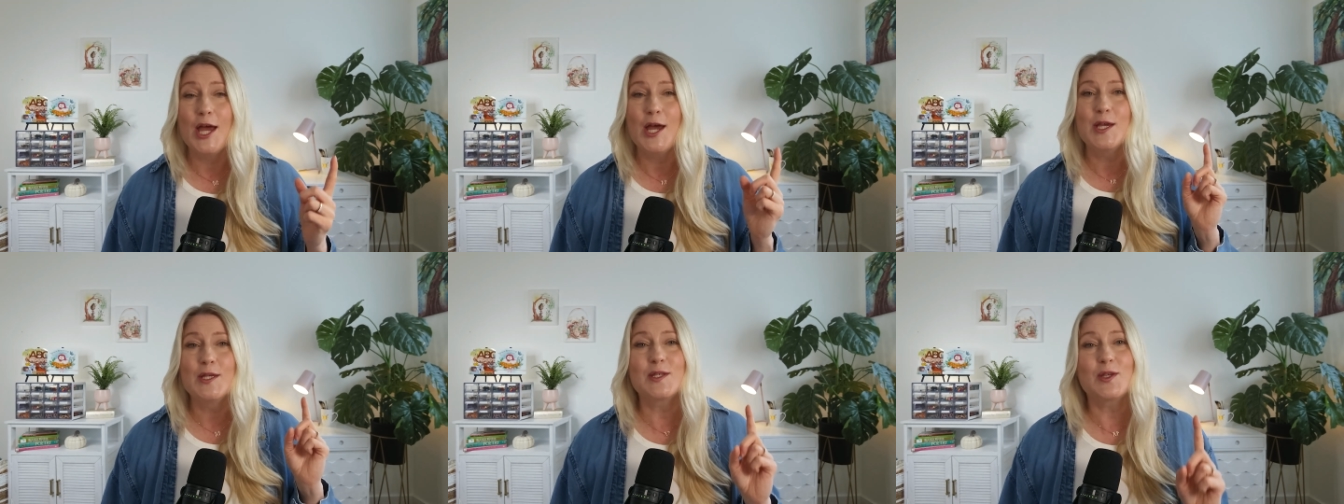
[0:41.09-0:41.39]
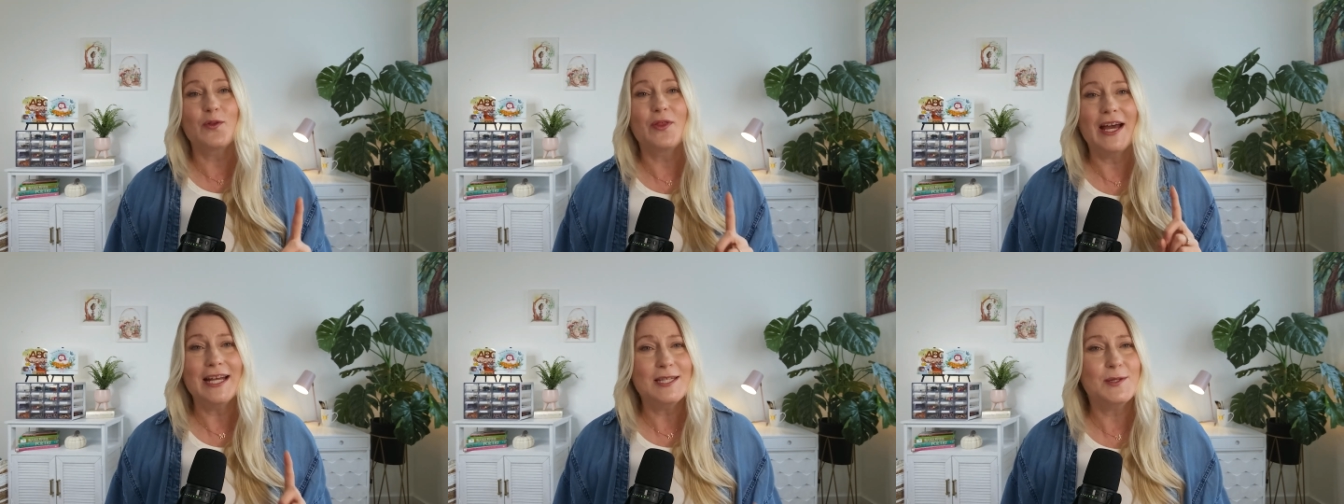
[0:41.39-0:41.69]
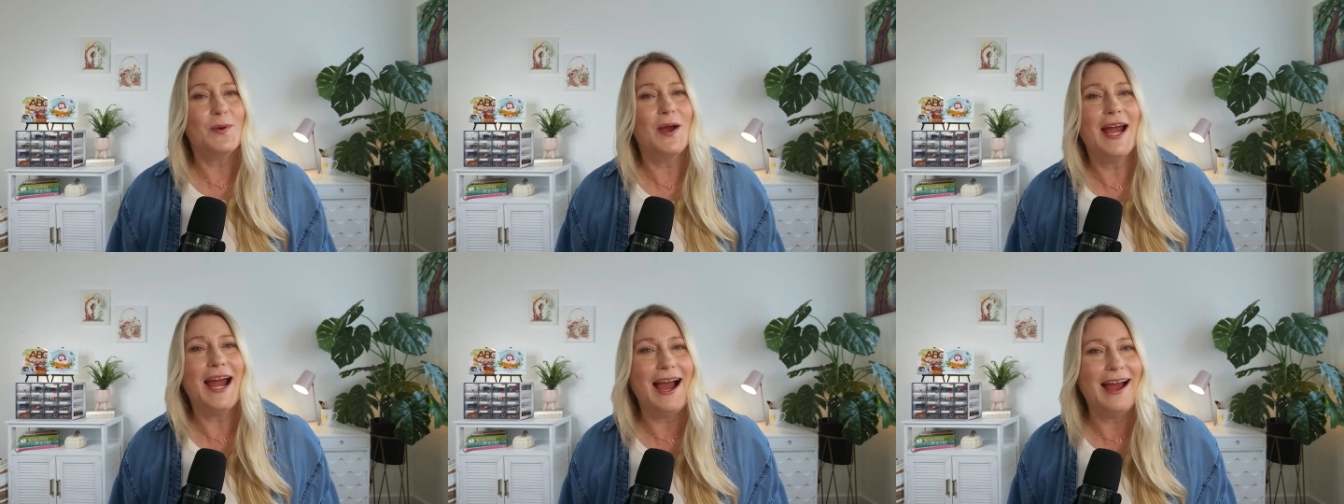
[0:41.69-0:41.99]
So that's
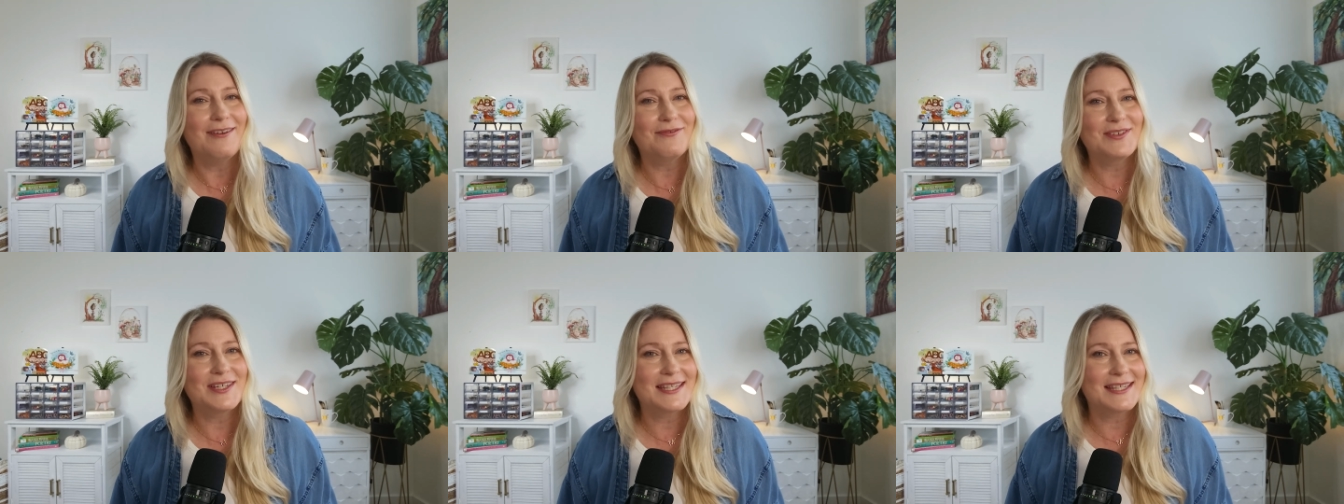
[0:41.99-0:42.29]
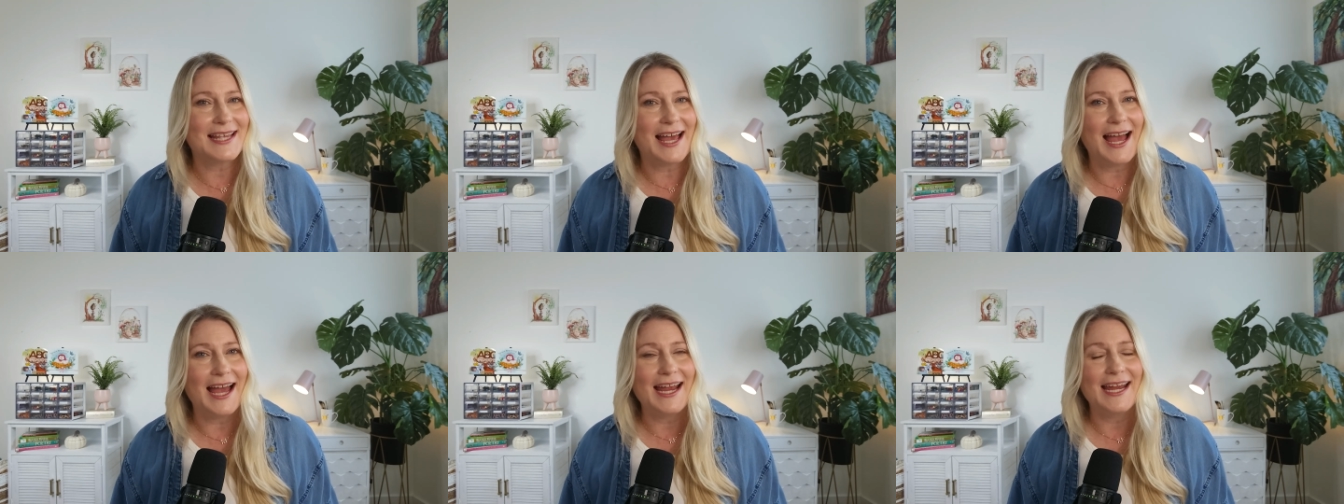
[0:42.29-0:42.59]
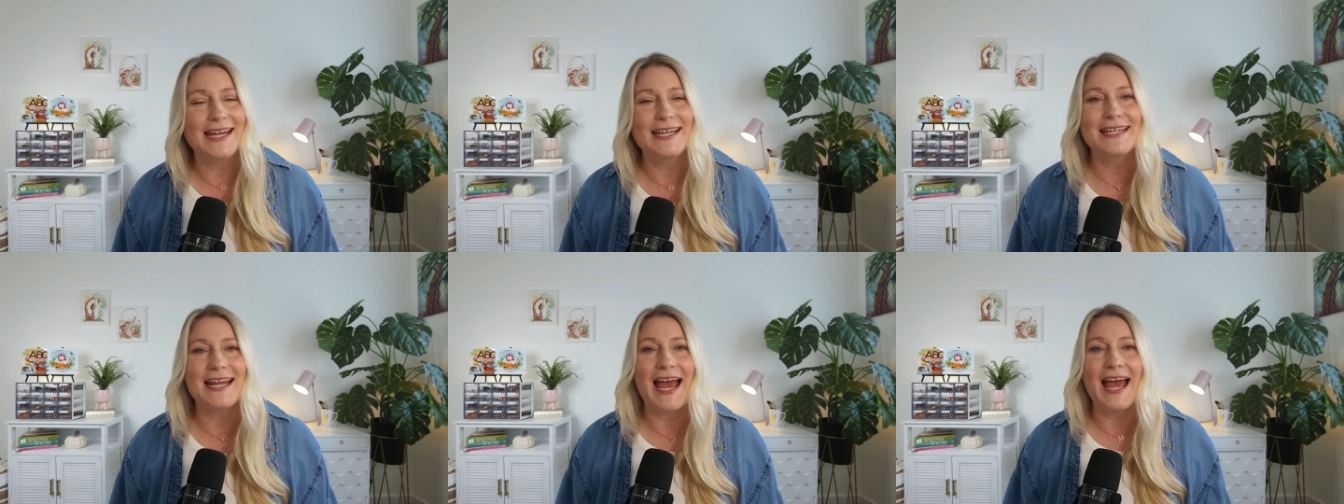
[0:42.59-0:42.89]
why I've
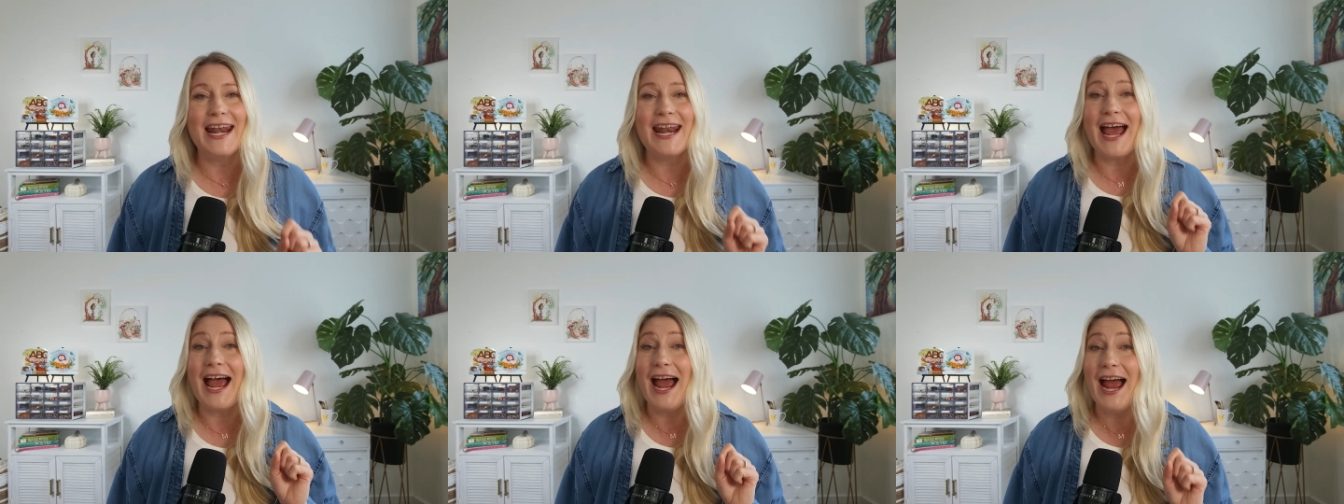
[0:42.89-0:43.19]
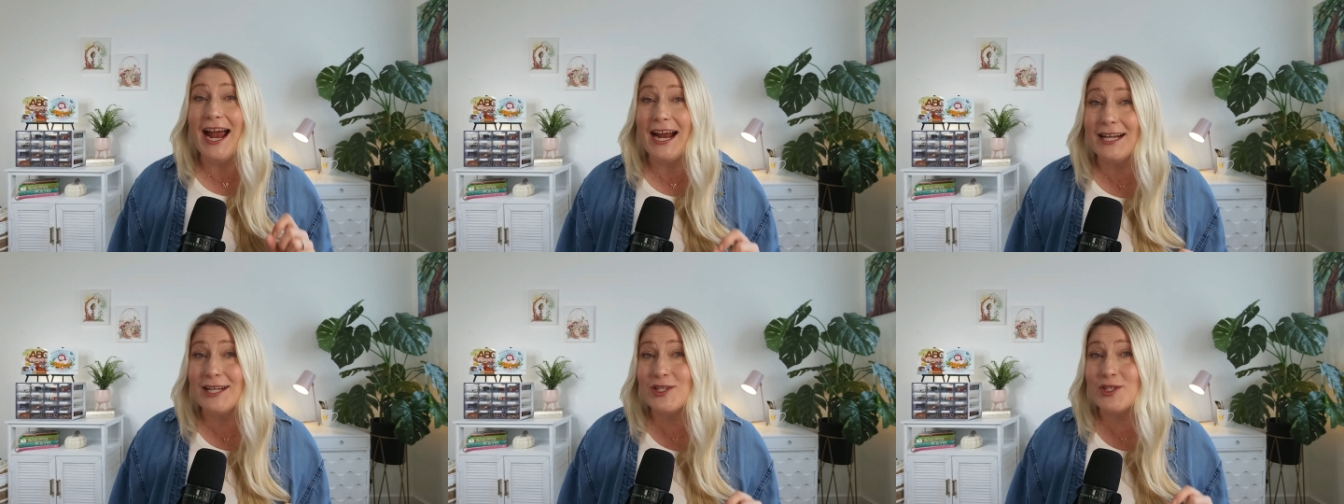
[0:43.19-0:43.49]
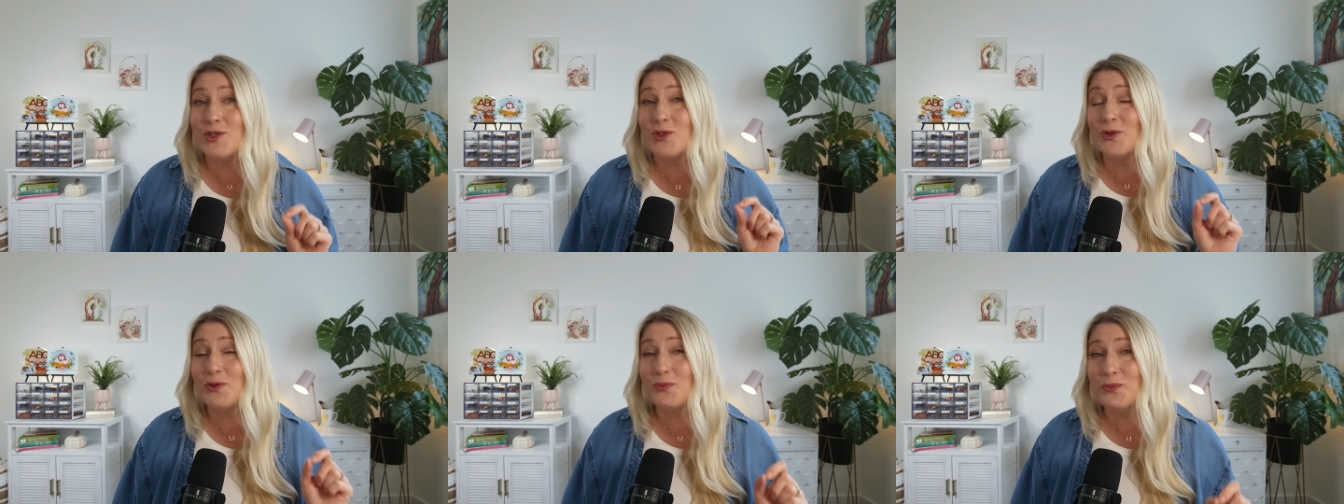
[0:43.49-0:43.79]
designed an
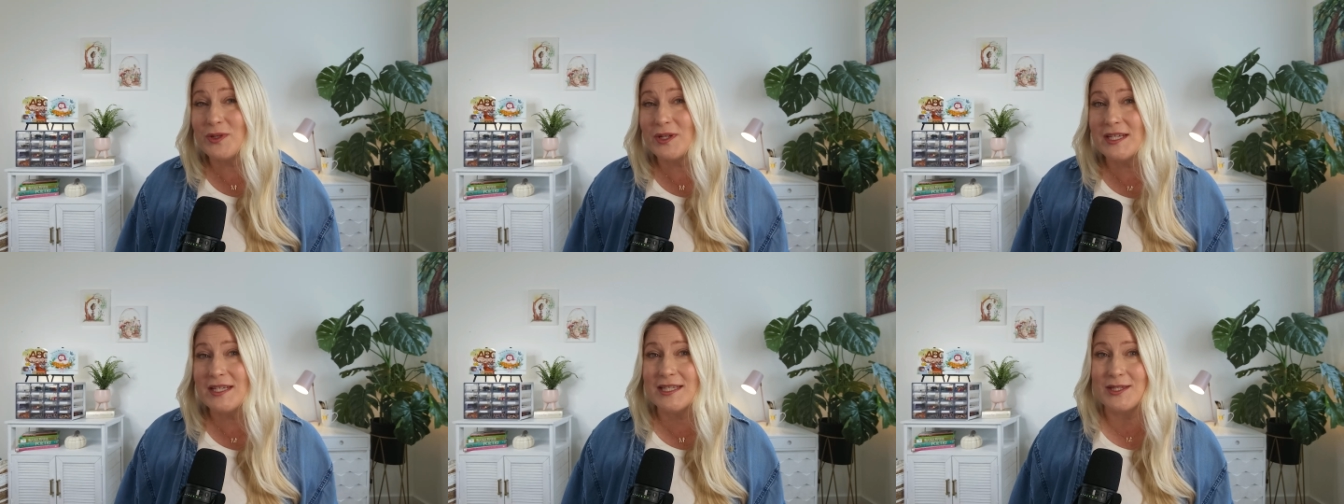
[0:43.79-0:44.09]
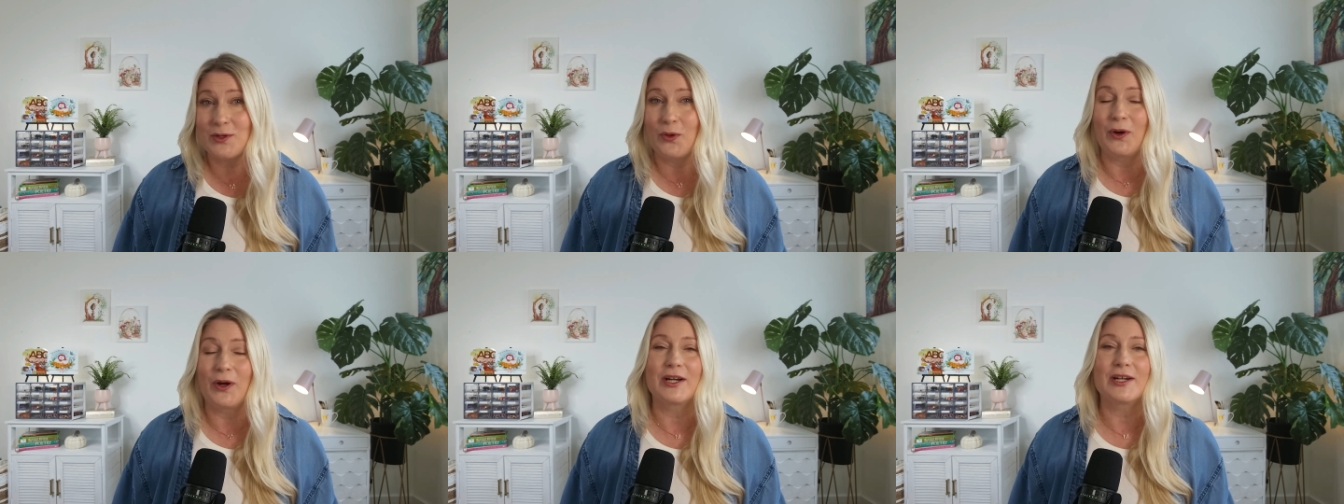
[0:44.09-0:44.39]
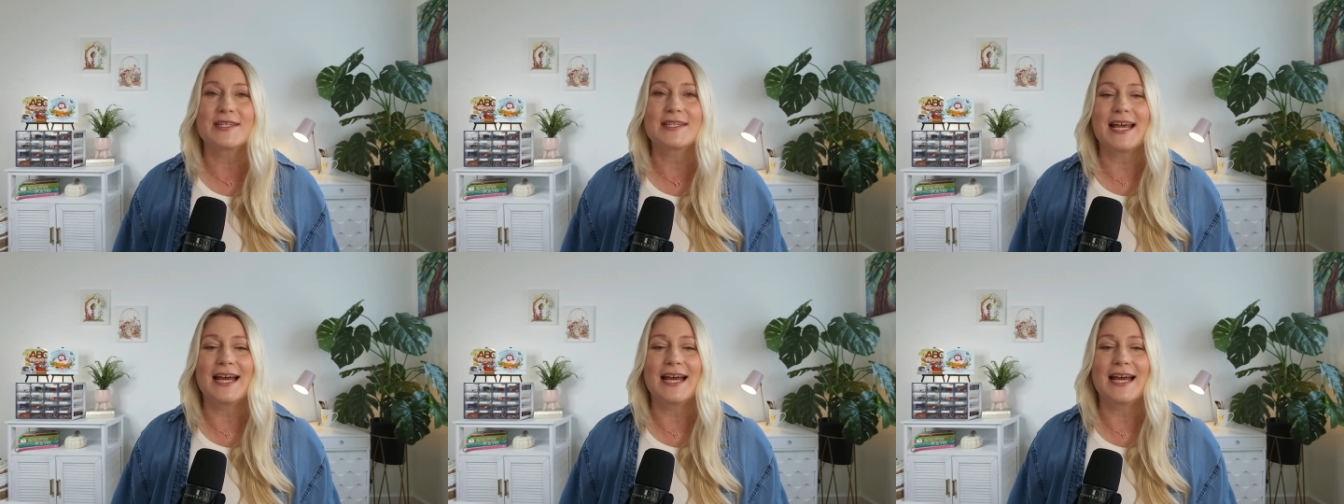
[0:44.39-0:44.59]
extra resource,